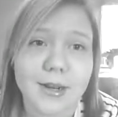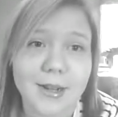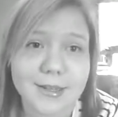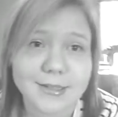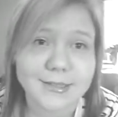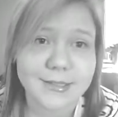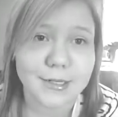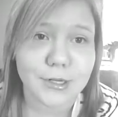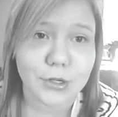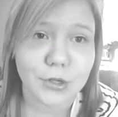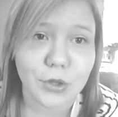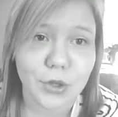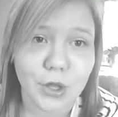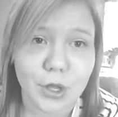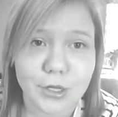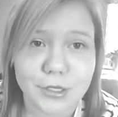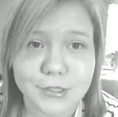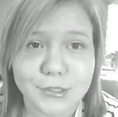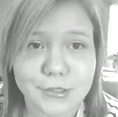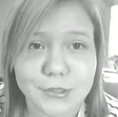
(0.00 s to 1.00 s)
at 10
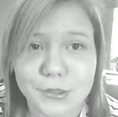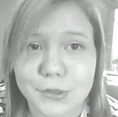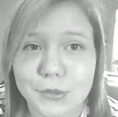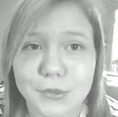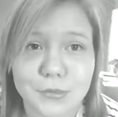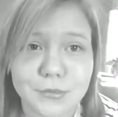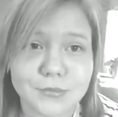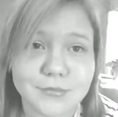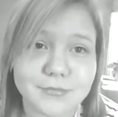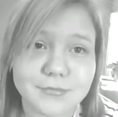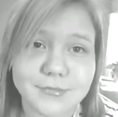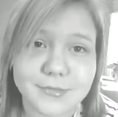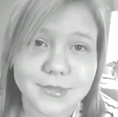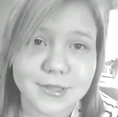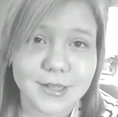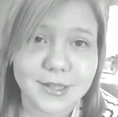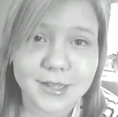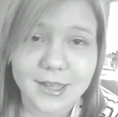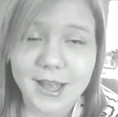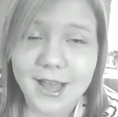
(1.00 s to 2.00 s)
o'clock, so
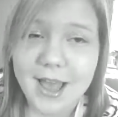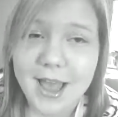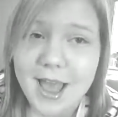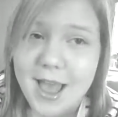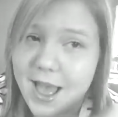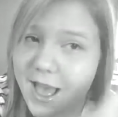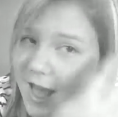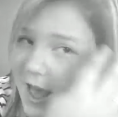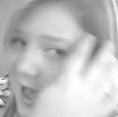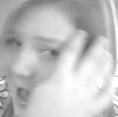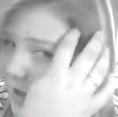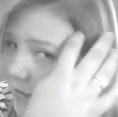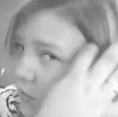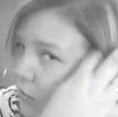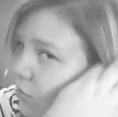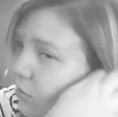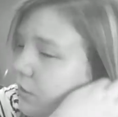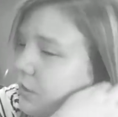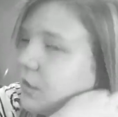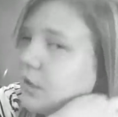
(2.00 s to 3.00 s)
I haven't
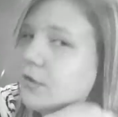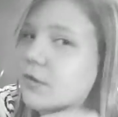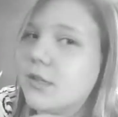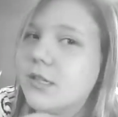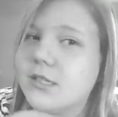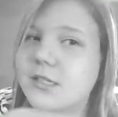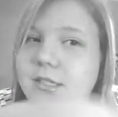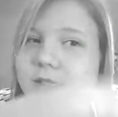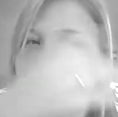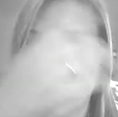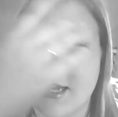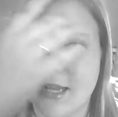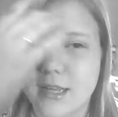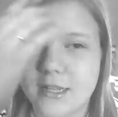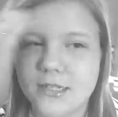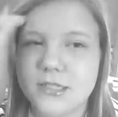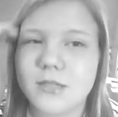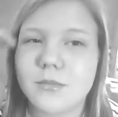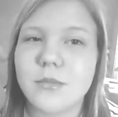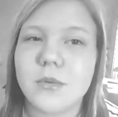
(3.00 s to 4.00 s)
really noticed,
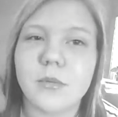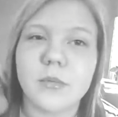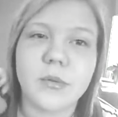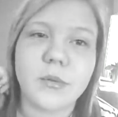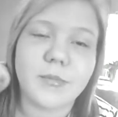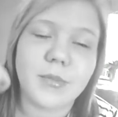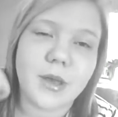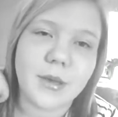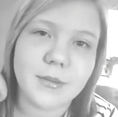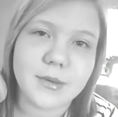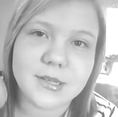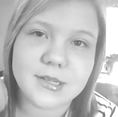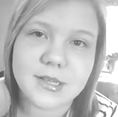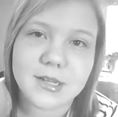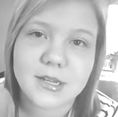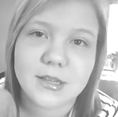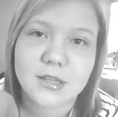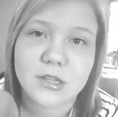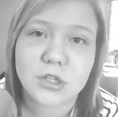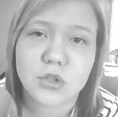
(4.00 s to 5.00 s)
and I'm going to be
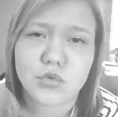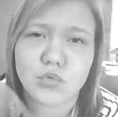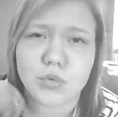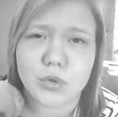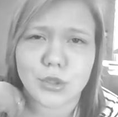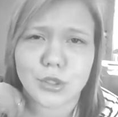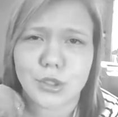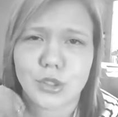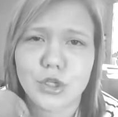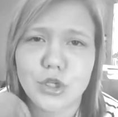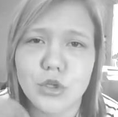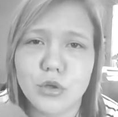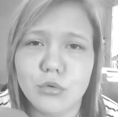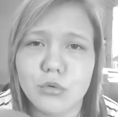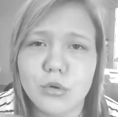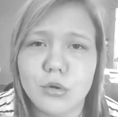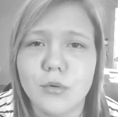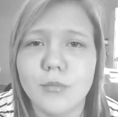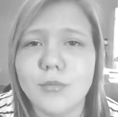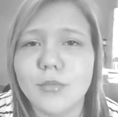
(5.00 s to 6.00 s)
babysitting these really cute
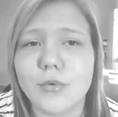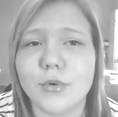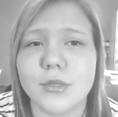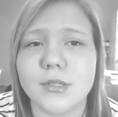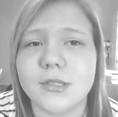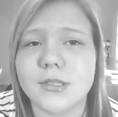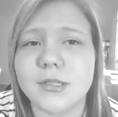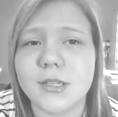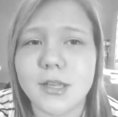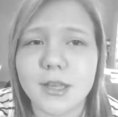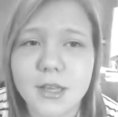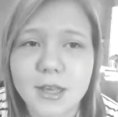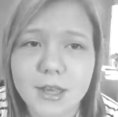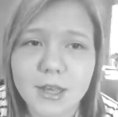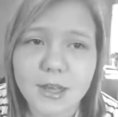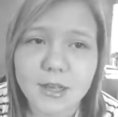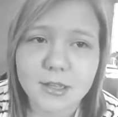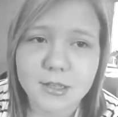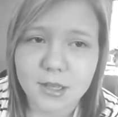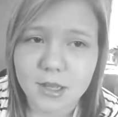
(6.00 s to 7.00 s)
little boys
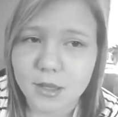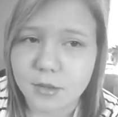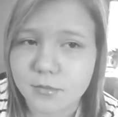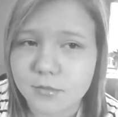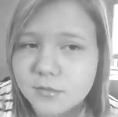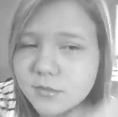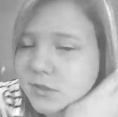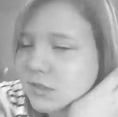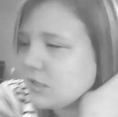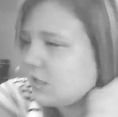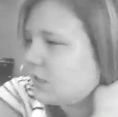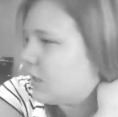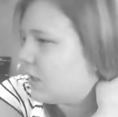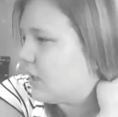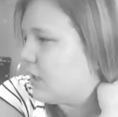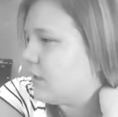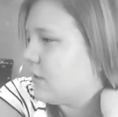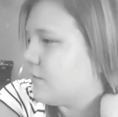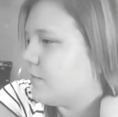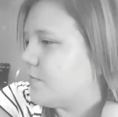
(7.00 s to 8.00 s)

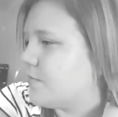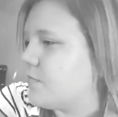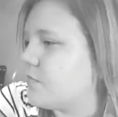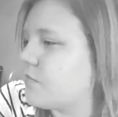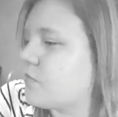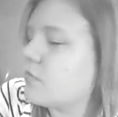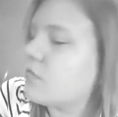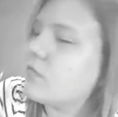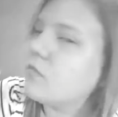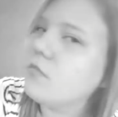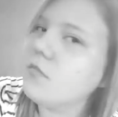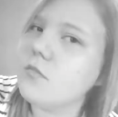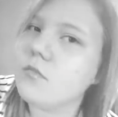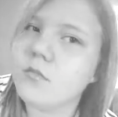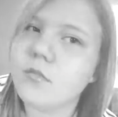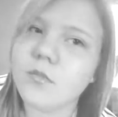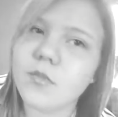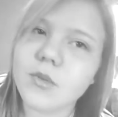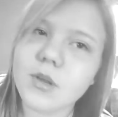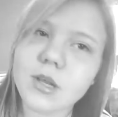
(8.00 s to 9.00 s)
tonight.
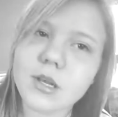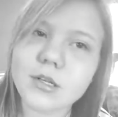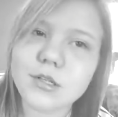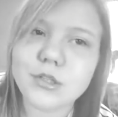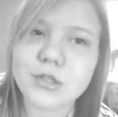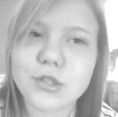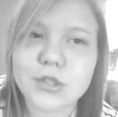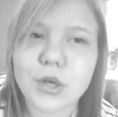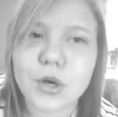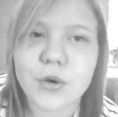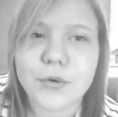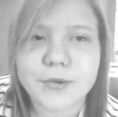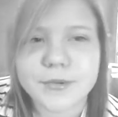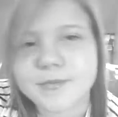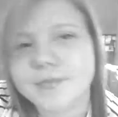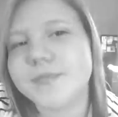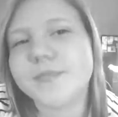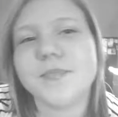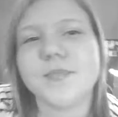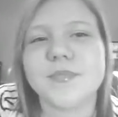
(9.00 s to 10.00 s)
So,
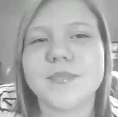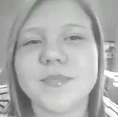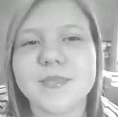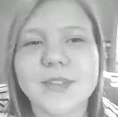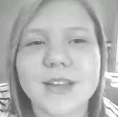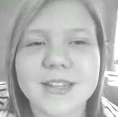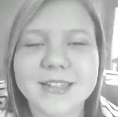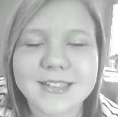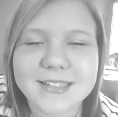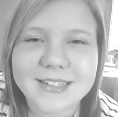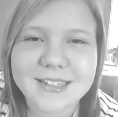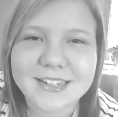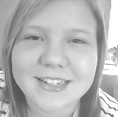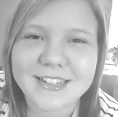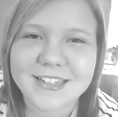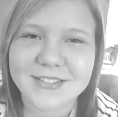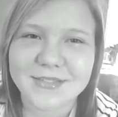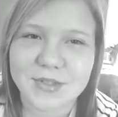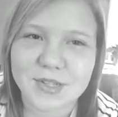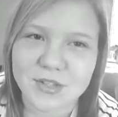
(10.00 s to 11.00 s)
it's going to
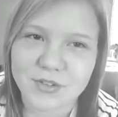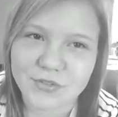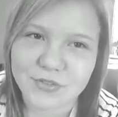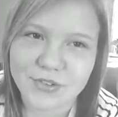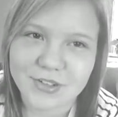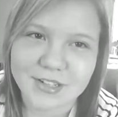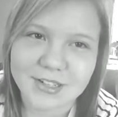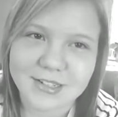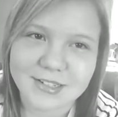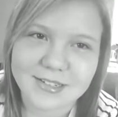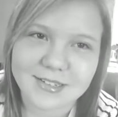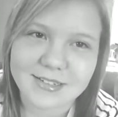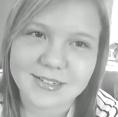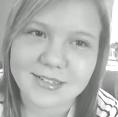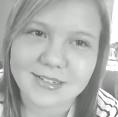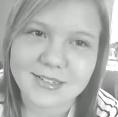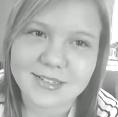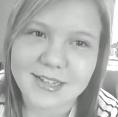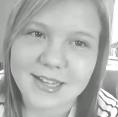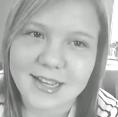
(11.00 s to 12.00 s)
be fun.
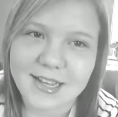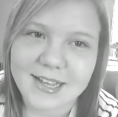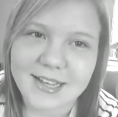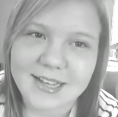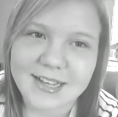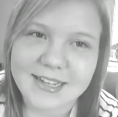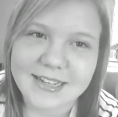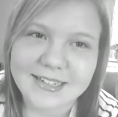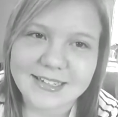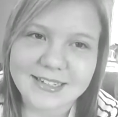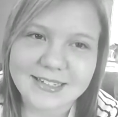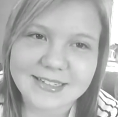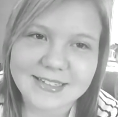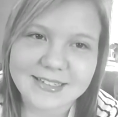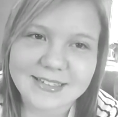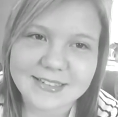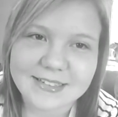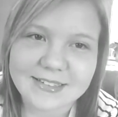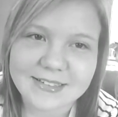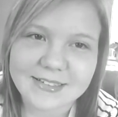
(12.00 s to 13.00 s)

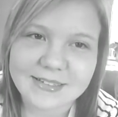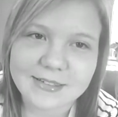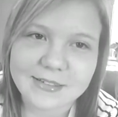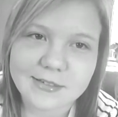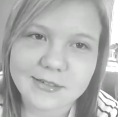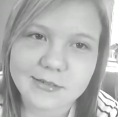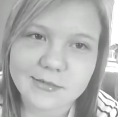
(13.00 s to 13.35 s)
And